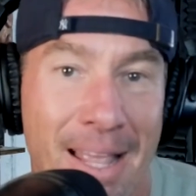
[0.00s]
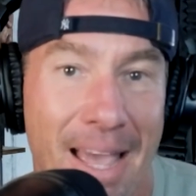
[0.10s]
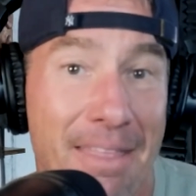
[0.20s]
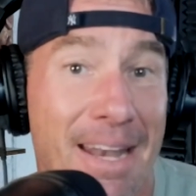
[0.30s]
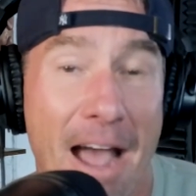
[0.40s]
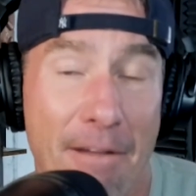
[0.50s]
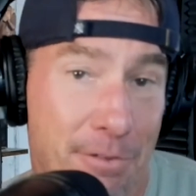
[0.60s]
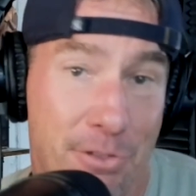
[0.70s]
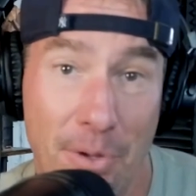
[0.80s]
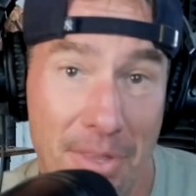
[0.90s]
And then
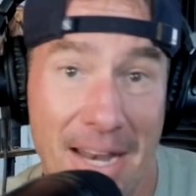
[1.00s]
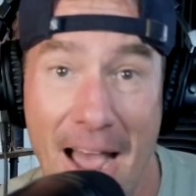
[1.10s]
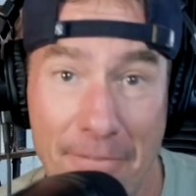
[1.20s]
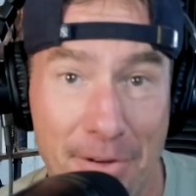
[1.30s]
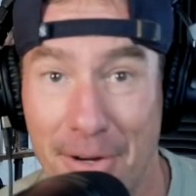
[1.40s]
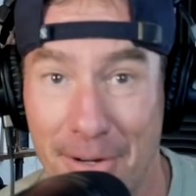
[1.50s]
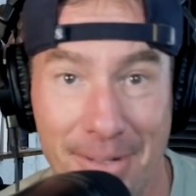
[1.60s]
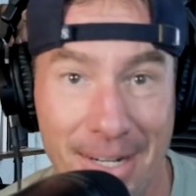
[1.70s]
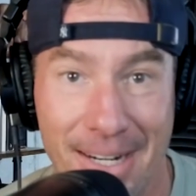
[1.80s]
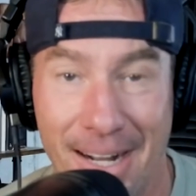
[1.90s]
after
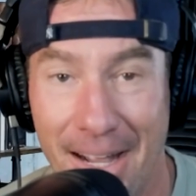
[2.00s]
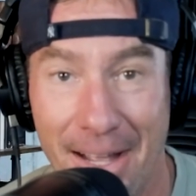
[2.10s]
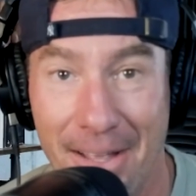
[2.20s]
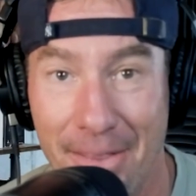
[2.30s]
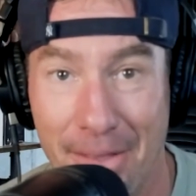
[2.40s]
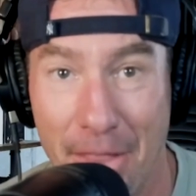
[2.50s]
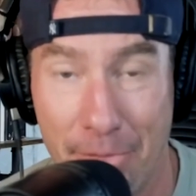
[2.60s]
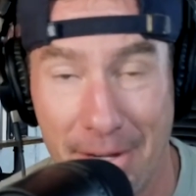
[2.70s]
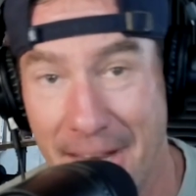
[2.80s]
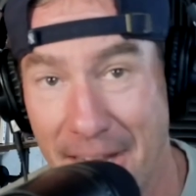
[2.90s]
the
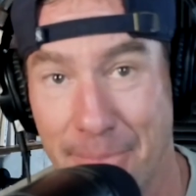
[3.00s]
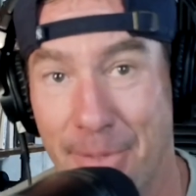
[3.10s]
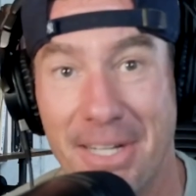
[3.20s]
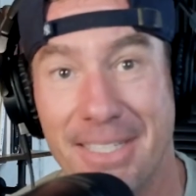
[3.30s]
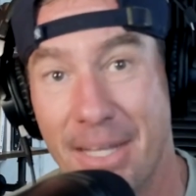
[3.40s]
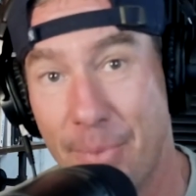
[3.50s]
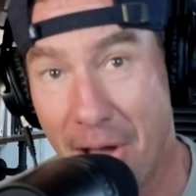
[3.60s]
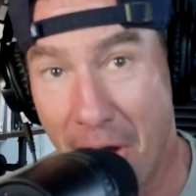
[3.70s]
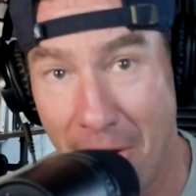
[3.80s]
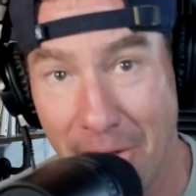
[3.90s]
three testimonies, then we
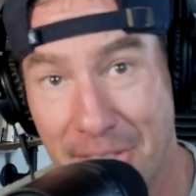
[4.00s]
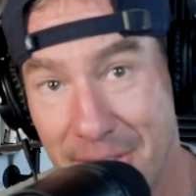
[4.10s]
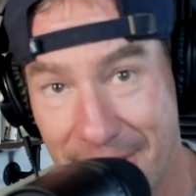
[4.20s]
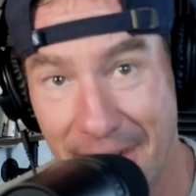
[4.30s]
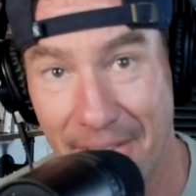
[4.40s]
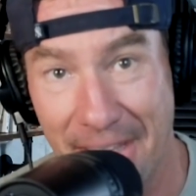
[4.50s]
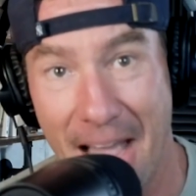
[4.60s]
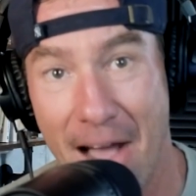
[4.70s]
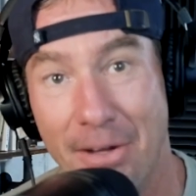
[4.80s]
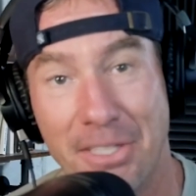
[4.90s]
all sit on the
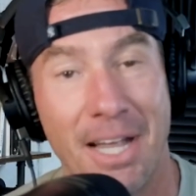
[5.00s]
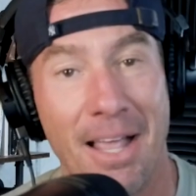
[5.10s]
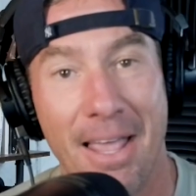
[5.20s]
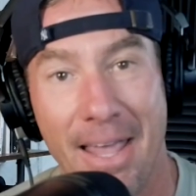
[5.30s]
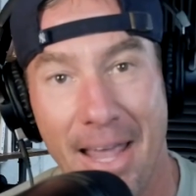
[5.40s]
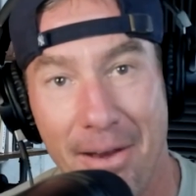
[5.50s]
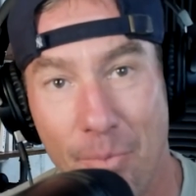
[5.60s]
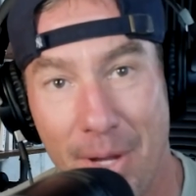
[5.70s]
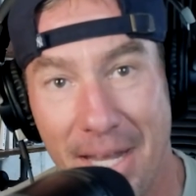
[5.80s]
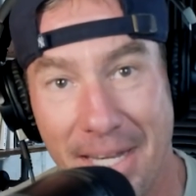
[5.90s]
couch
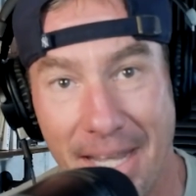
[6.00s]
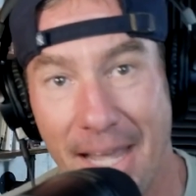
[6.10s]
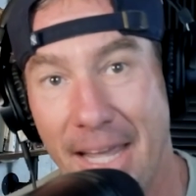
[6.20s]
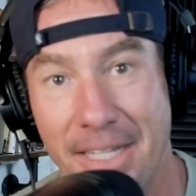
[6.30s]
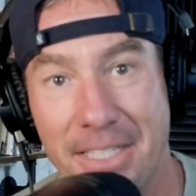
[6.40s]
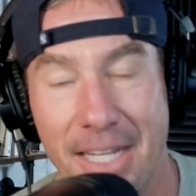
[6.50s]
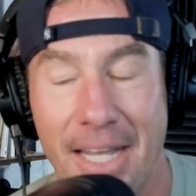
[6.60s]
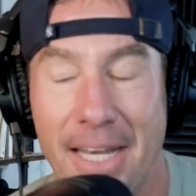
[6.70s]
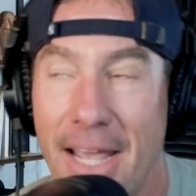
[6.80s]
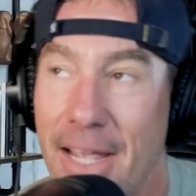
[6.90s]
and we engaged
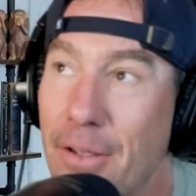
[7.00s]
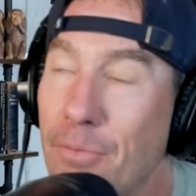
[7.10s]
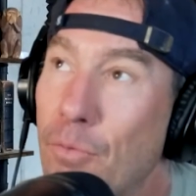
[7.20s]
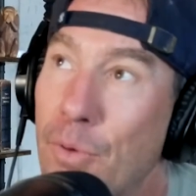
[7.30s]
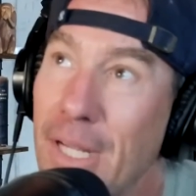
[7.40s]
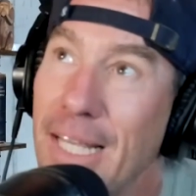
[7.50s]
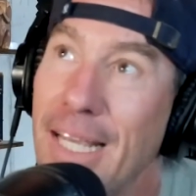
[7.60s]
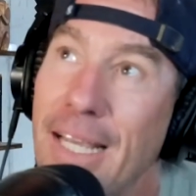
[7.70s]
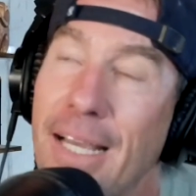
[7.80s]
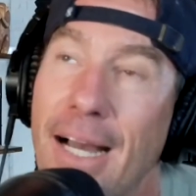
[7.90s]
in a
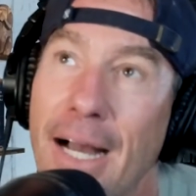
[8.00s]
really